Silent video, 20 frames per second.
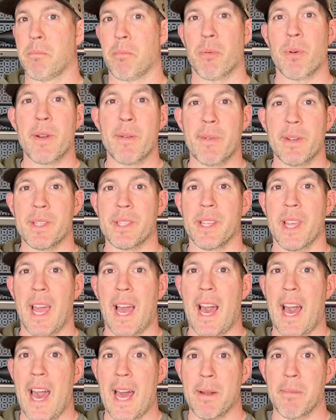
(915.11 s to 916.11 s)
previously
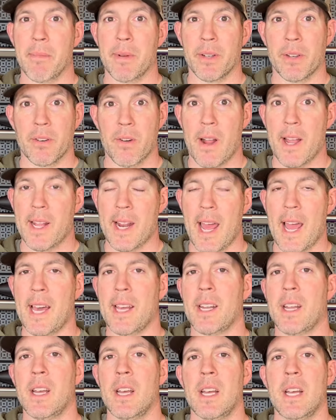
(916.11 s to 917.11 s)
I hadn't been great
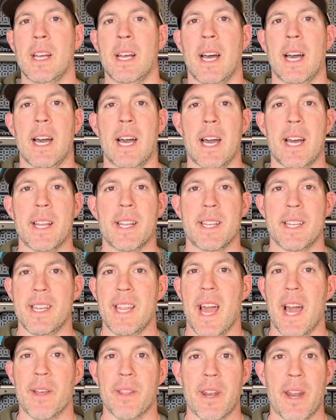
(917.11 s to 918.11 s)
at.
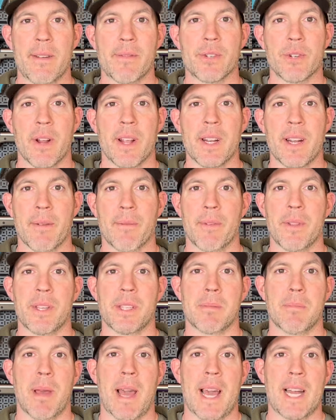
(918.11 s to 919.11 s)
Now that I've trained up for
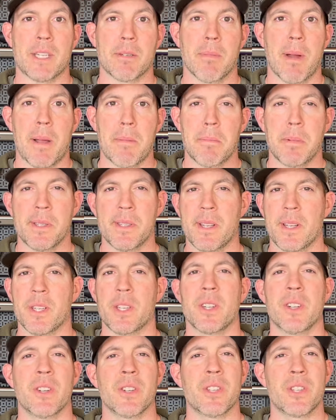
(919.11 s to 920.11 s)
this match, my
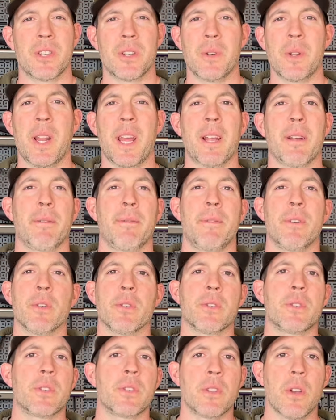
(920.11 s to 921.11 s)
positional shooting
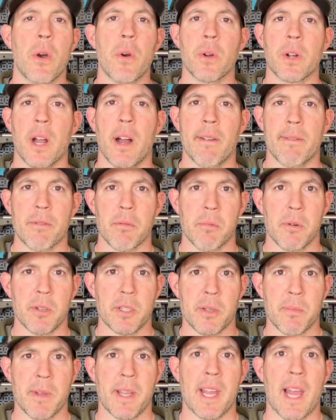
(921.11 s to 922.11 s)
feels so comfortable
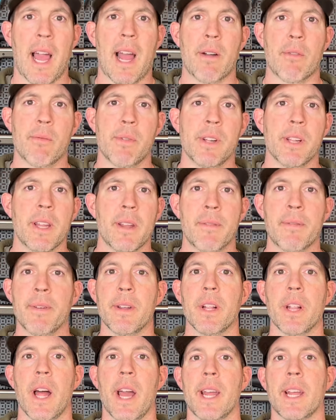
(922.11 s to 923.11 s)
to me. I really
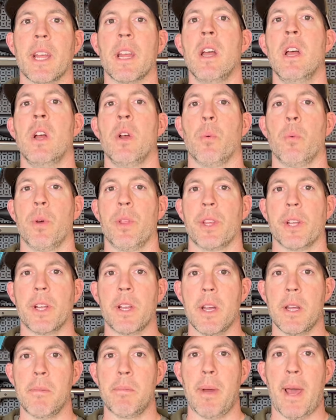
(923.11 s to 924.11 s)
feel like with a
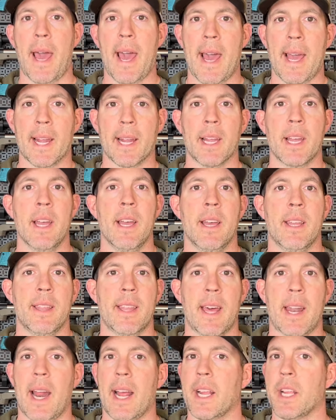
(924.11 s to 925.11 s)
good bag
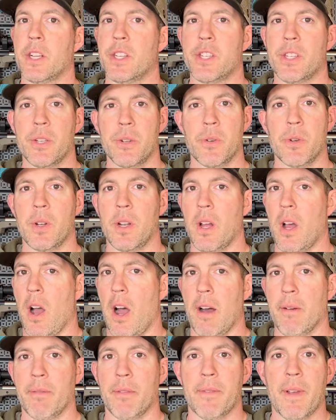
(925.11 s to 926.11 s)
that I could shoot
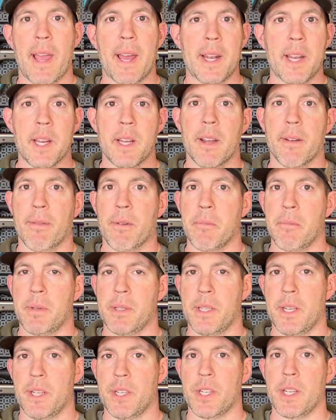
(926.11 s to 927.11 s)
off of any different
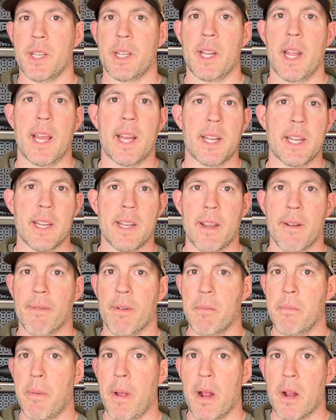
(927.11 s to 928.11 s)
position, any
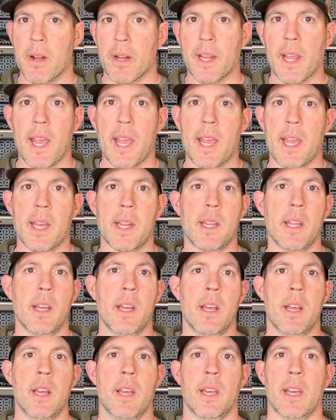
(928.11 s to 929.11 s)
different barricade.
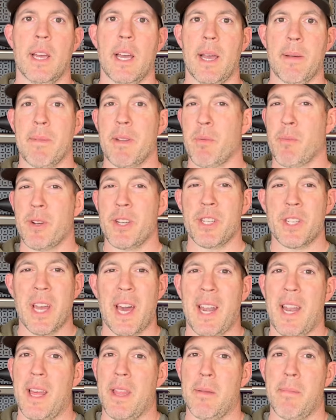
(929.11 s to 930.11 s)
I mean, we
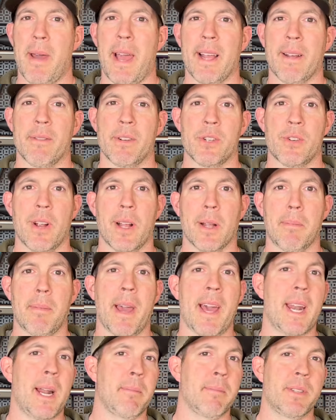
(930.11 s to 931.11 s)
shot out of the back of a truck
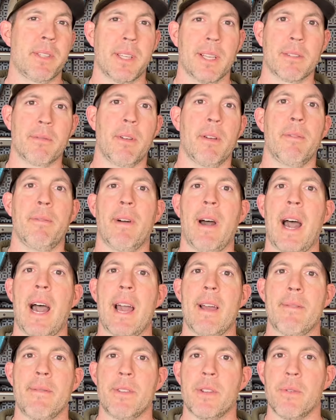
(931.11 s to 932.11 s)
bed. I'm
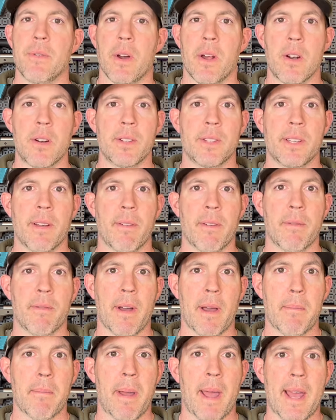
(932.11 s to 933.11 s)
6'5",
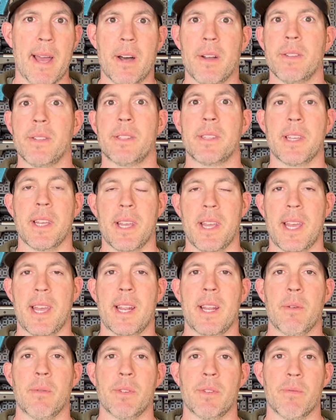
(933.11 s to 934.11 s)
275 pounds, and
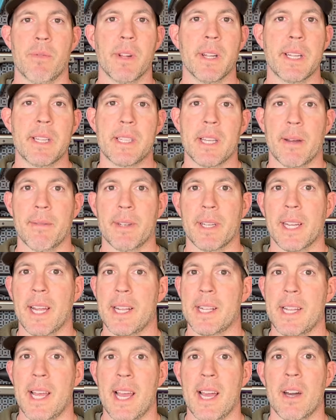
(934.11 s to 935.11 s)
it was really tough to
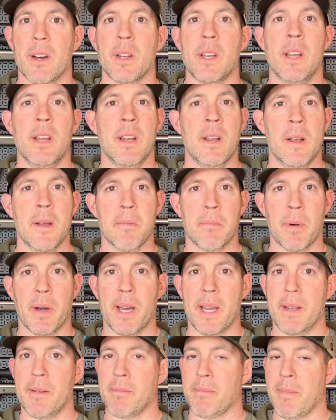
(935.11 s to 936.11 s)
get down.
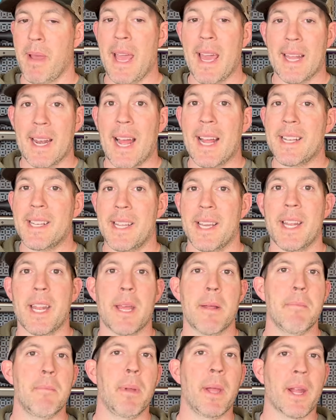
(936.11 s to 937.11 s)
But man, I did
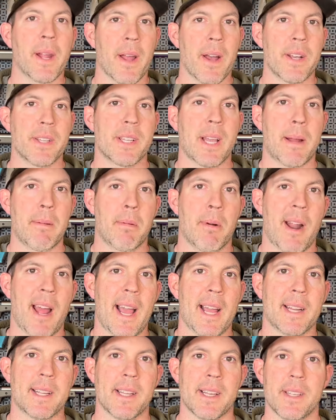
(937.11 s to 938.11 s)
it because I
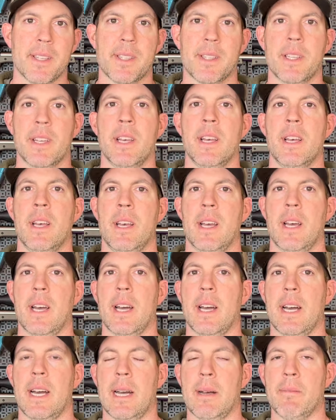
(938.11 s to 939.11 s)
practiced.
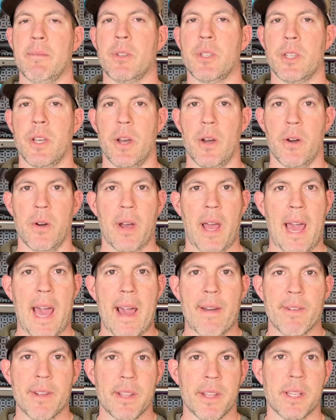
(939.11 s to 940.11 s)
So
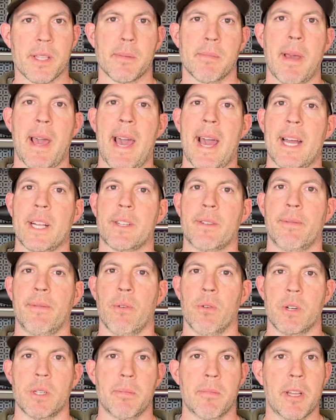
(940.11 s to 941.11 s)
having this match
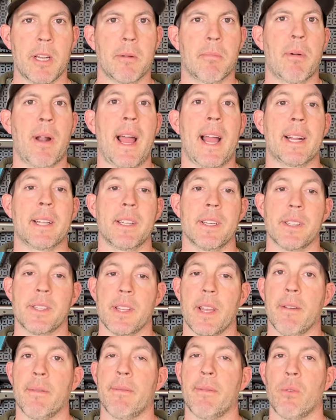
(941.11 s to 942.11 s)
forced me to practice.
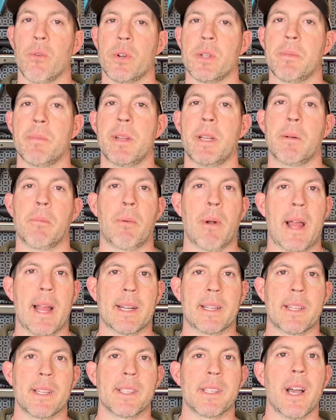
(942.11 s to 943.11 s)
It forced me to
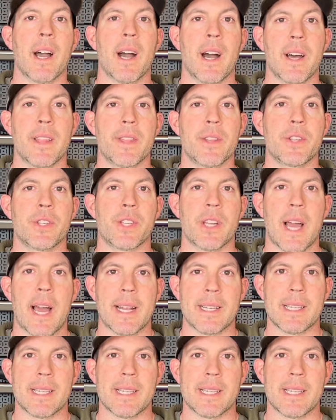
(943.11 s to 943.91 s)
practice on the shot